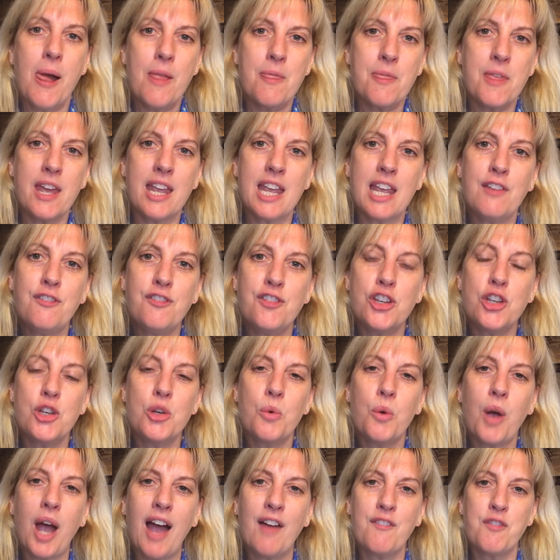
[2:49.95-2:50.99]
that if
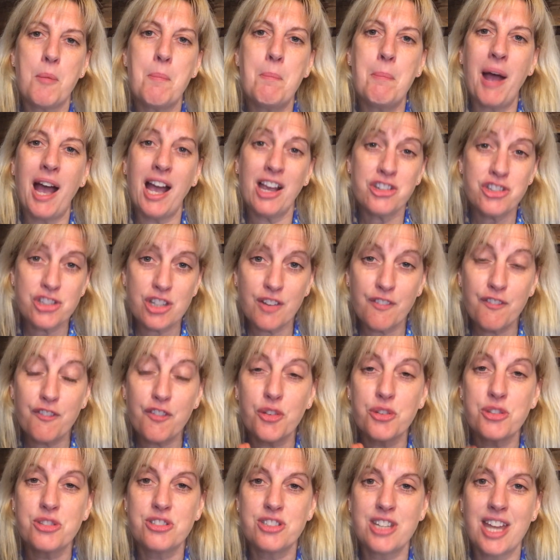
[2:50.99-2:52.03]
you have a passion for
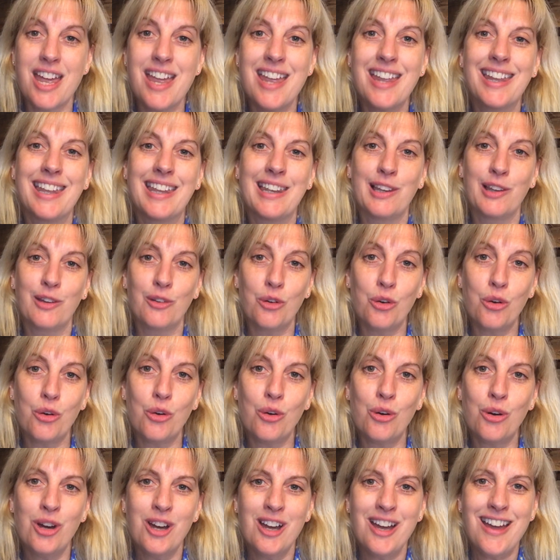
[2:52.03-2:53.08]
staying in
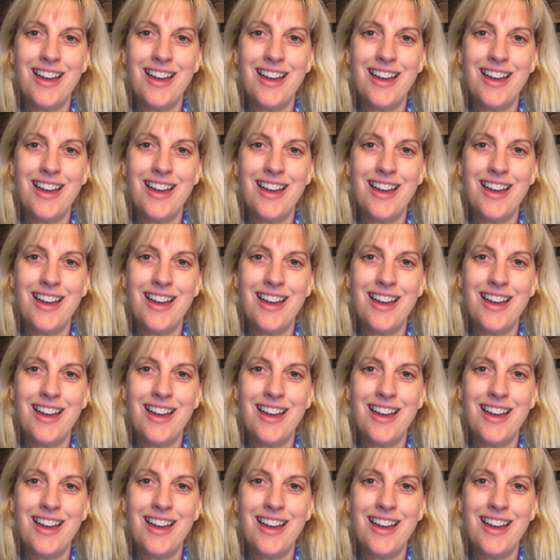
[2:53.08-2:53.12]
law,